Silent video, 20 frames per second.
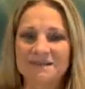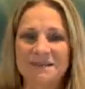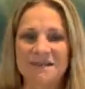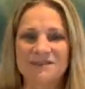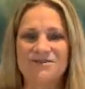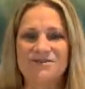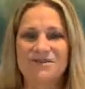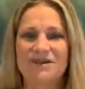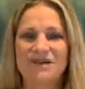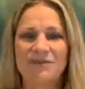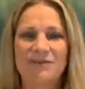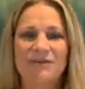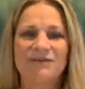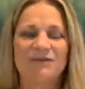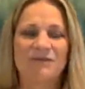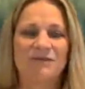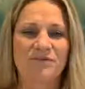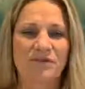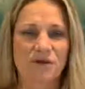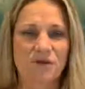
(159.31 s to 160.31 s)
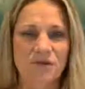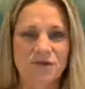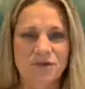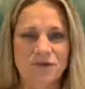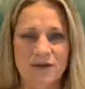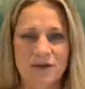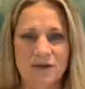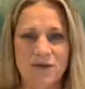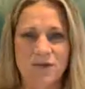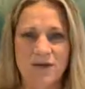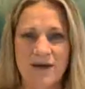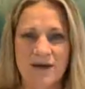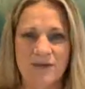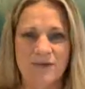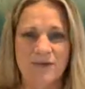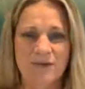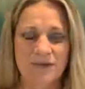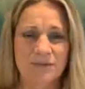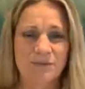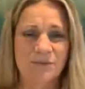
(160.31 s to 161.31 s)
Yesterday we focused on
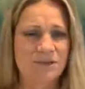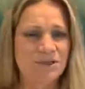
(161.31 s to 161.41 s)
grounding.